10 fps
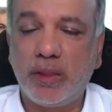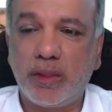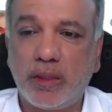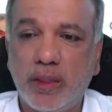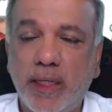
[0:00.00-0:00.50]

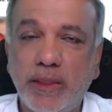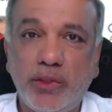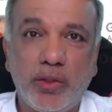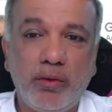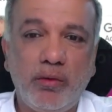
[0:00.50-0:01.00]
uh,
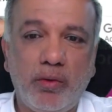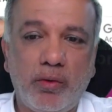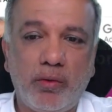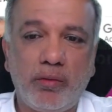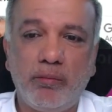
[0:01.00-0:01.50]
headshot
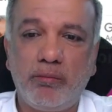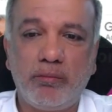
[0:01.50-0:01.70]
on